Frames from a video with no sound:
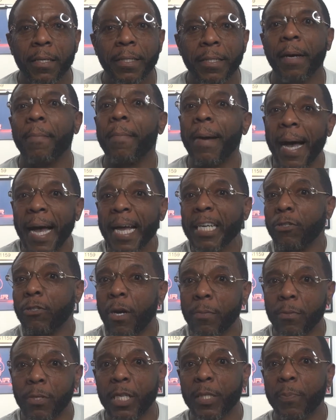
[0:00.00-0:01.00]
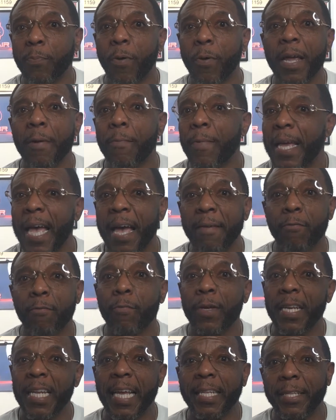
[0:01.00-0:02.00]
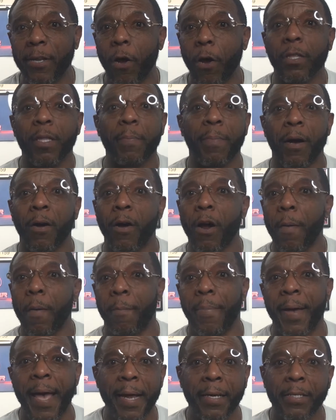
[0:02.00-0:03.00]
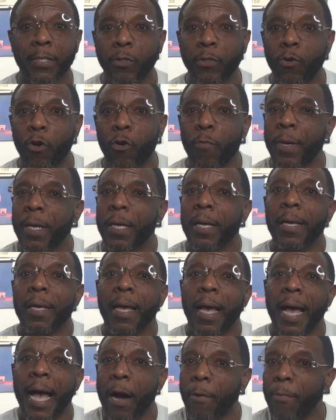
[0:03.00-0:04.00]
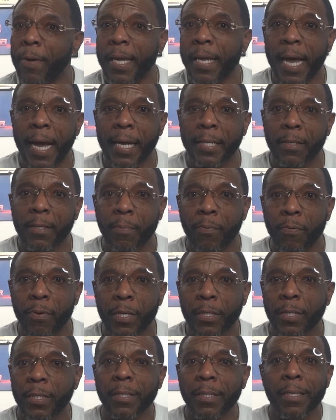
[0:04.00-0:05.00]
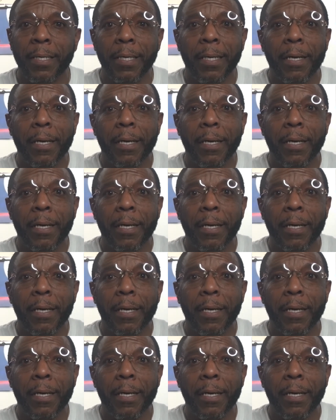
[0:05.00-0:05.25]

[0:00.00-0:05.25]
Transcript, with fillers: Now, mind you, up to this point, we haven't really talked about our backstory, how we got to prison,